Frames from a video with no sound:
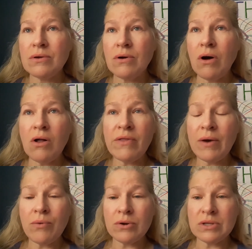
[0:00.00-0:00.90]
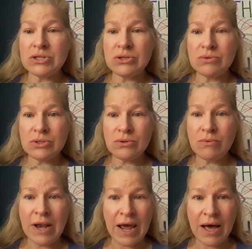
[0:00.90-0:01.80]
All that work that you do
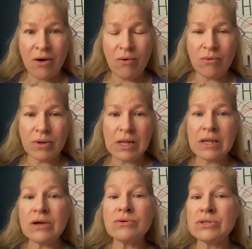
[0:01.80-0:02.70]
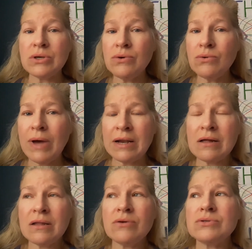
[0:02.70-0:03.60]
now clears you and
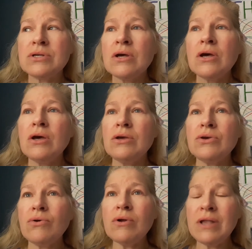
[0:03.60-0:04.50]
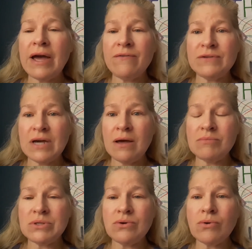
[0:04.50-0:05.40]
clears your
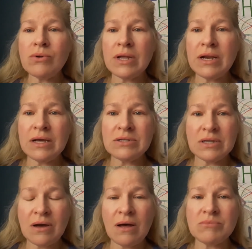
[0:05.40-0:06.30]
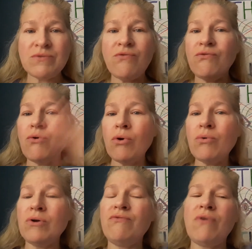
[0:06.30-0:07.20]
lifetimes, your lineage that comes
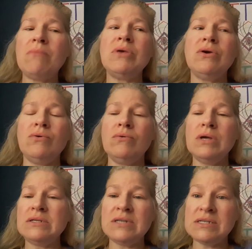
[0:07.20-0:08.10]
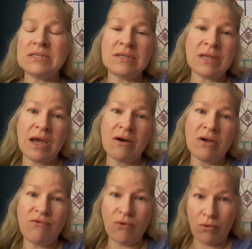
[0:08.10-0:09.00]
forward from you. It doesn't carry
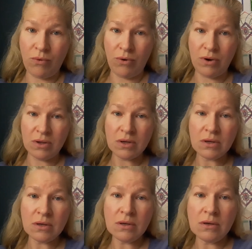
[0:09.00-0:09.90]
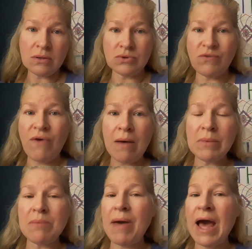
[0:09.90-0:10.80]
forward. Those family
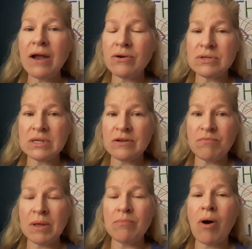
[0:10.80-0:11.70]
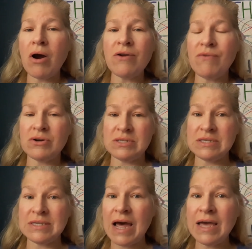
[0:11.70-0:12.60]
patterns that have been part of our
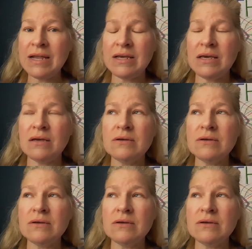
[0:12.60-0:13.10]
society